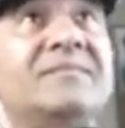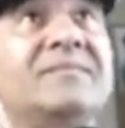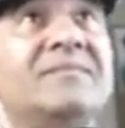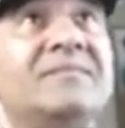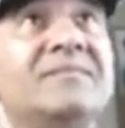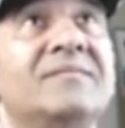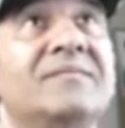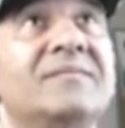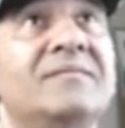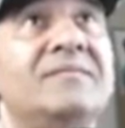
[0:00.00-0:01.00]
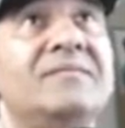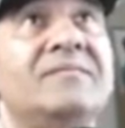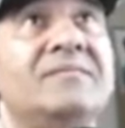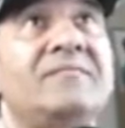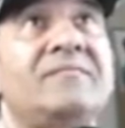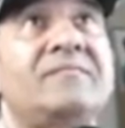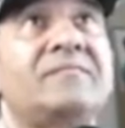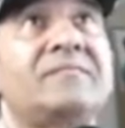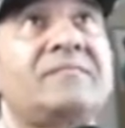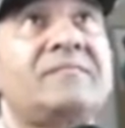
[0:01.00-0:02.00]

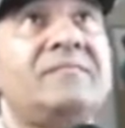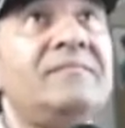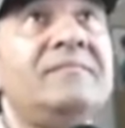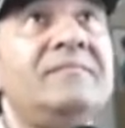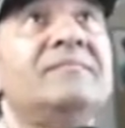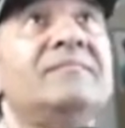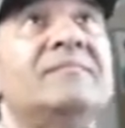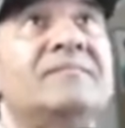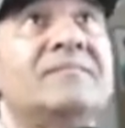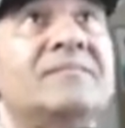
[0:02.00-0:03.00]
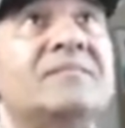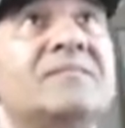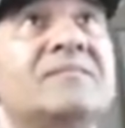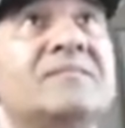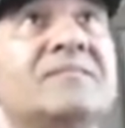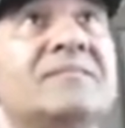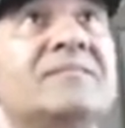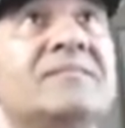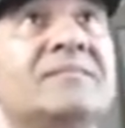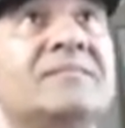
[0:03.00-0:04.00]

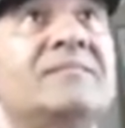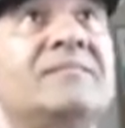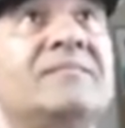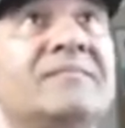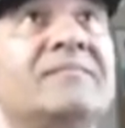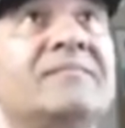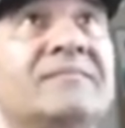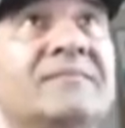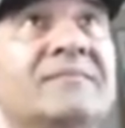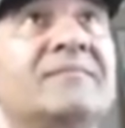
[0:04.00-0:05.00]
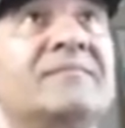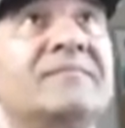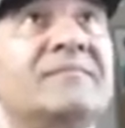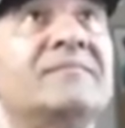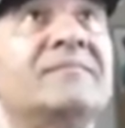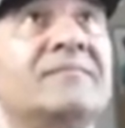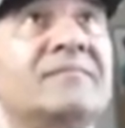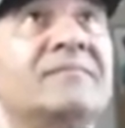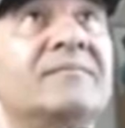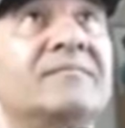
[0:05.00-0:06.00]

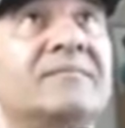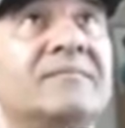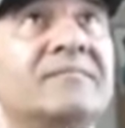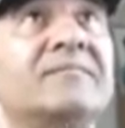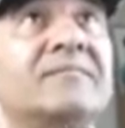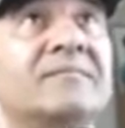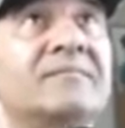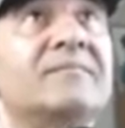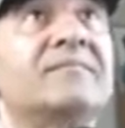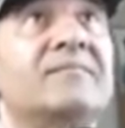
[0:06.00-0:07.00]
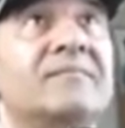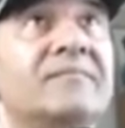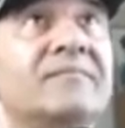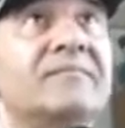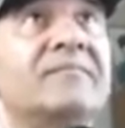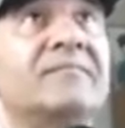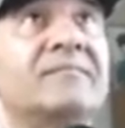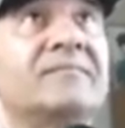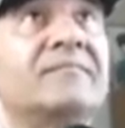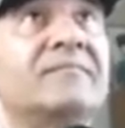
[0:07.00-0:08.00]
(not speaking)